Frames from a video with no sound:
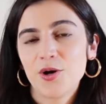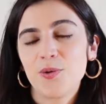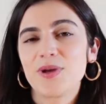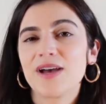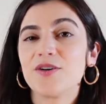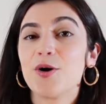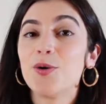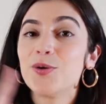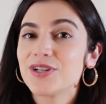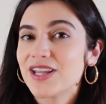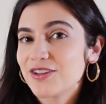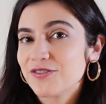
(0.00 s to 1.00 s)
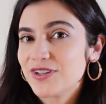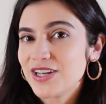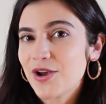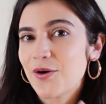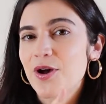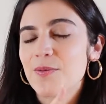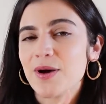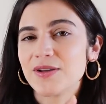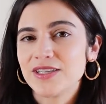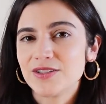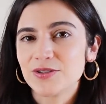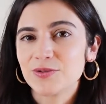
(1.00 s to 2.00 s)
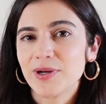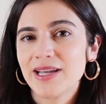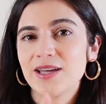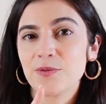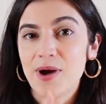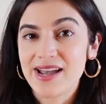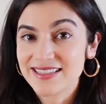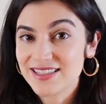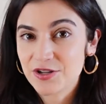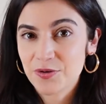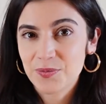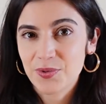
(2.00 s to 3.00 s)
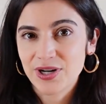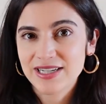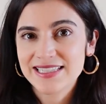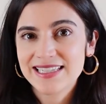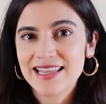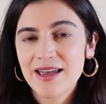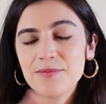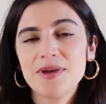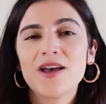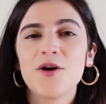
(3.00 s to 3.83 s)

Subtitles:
We have a whole nother video about yield rate and why it's so important to them.